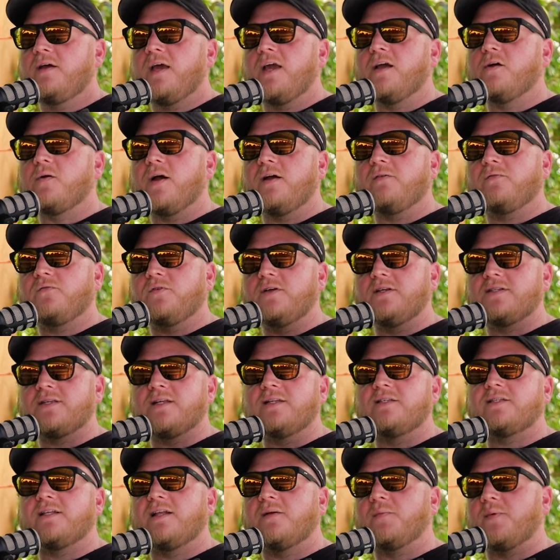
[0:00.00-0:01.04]
And gratefully,
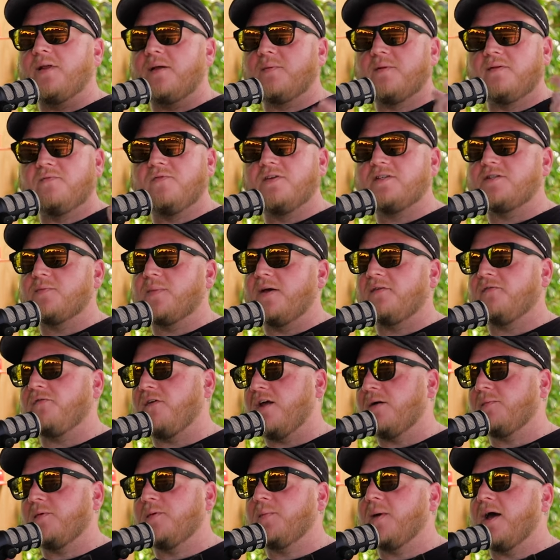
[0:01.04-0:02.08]
since then, I've been able to visit my
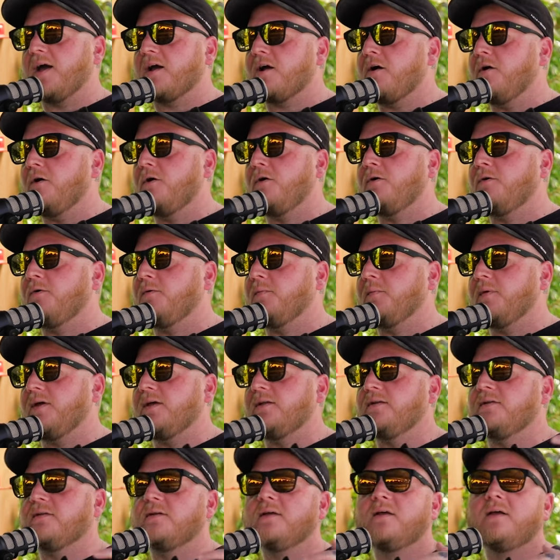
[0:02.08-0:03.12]
family back home. Mm
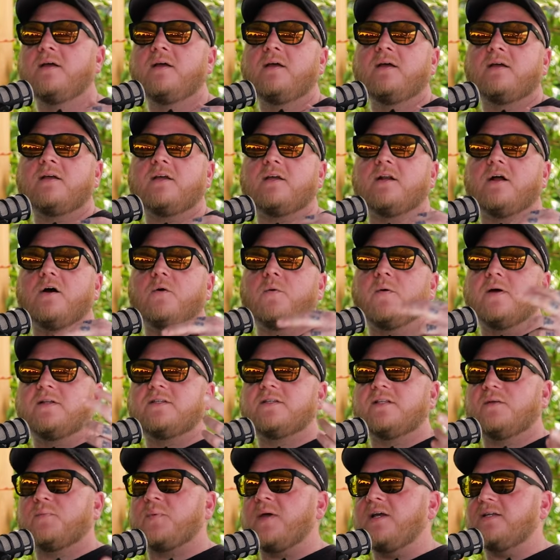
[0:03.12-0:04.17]
-hmm. and, you know, we went
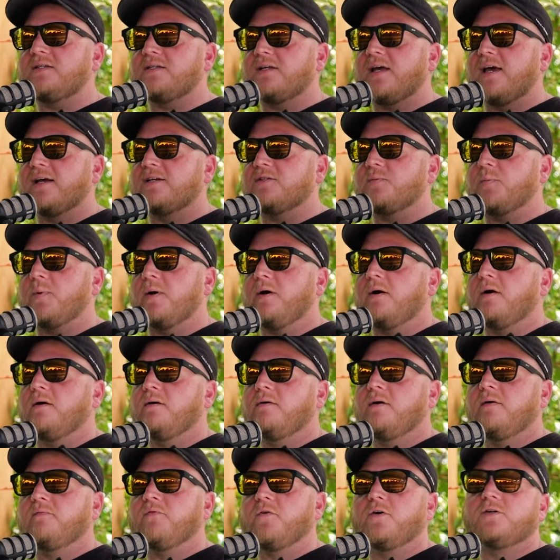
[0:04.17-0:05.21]
to the pizza
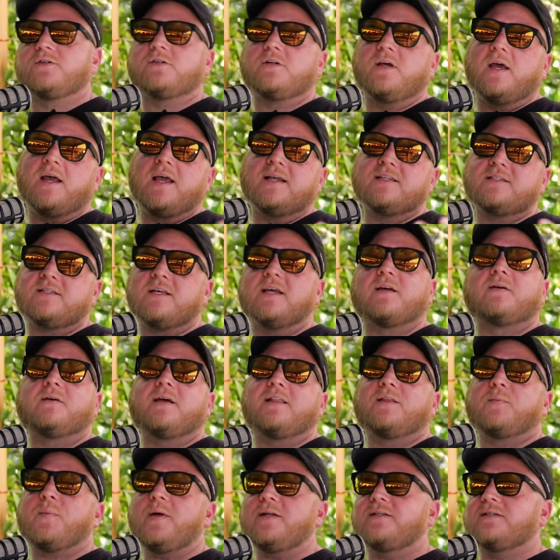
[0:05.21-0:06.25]
expo. Unfortunately, I get sick
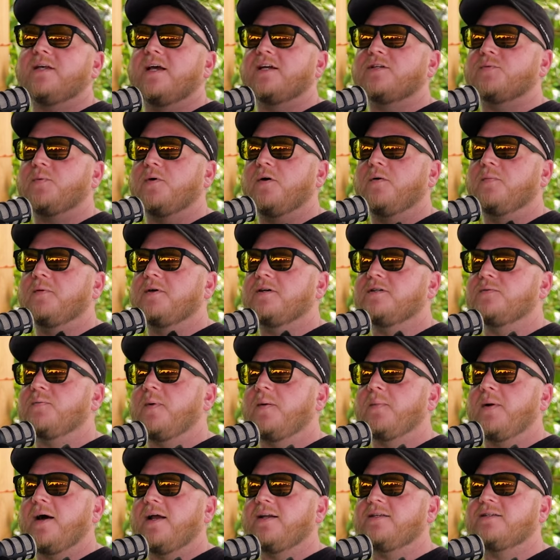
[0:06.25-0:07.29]
at the pizza expo because
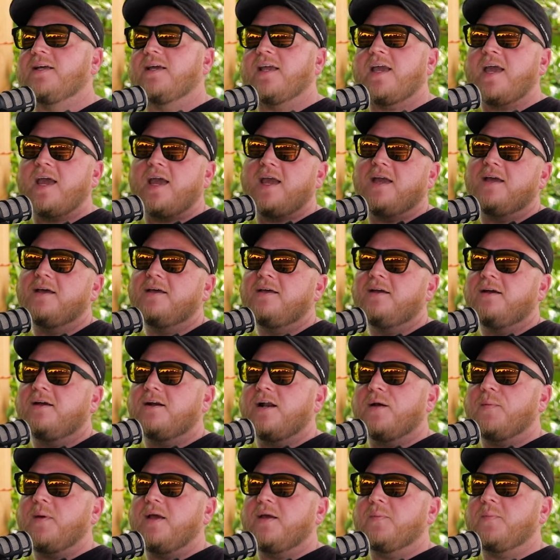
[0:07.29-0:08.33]
my body's like, hey,
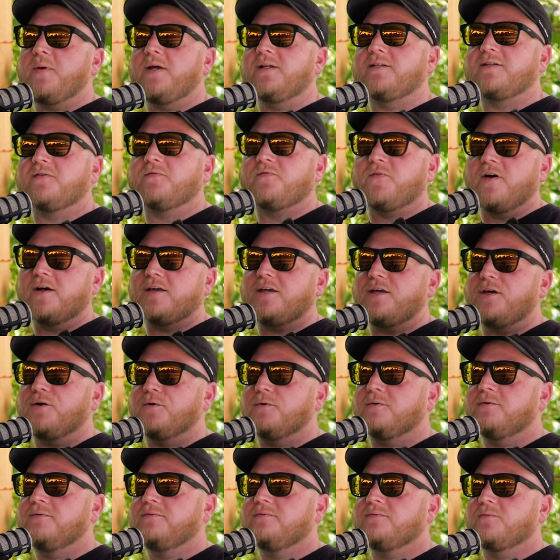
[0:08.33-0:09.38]
you're not making pizza. Fuck
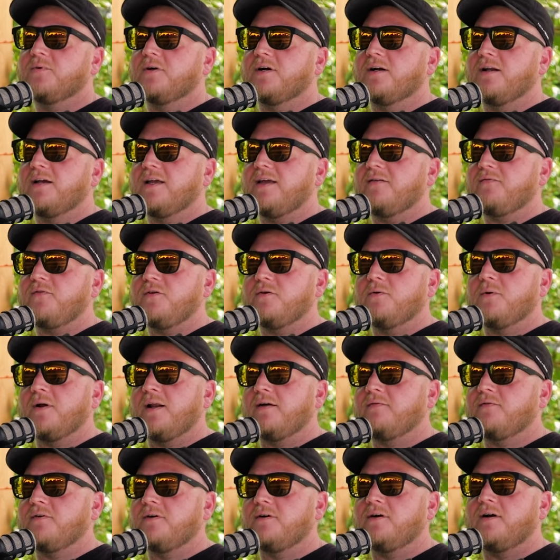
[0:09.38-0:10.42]
you. We're going to give you
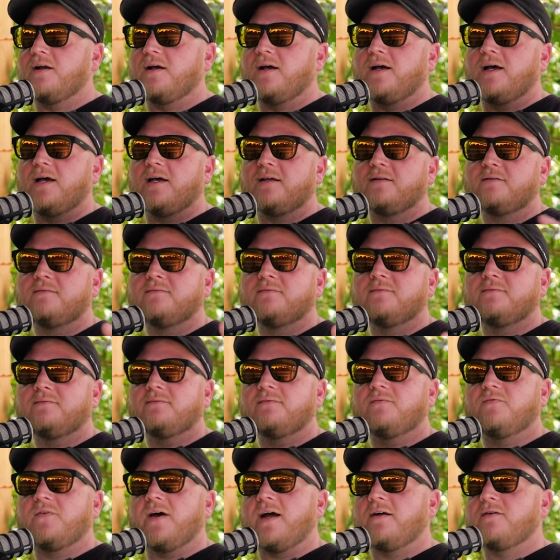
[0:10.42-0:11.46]
whatever uh,
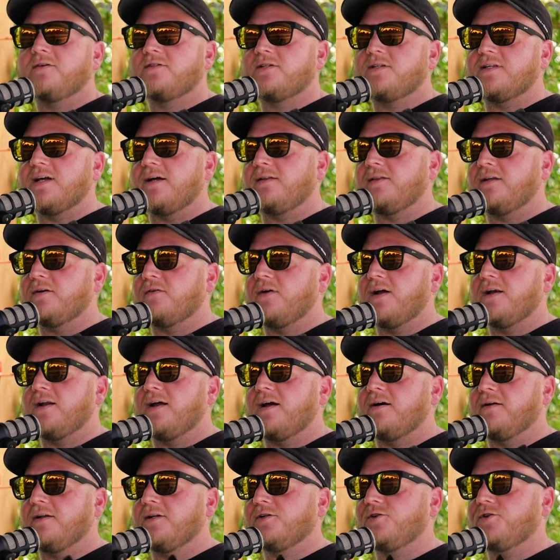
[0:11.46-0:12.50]
virus is out there right
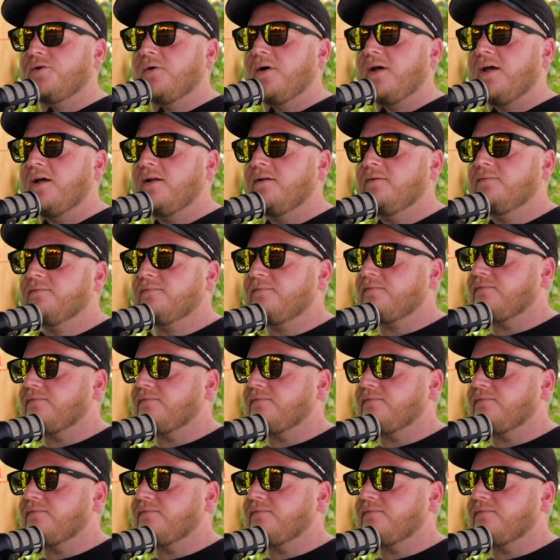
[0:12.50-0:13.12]
now and enjoy it.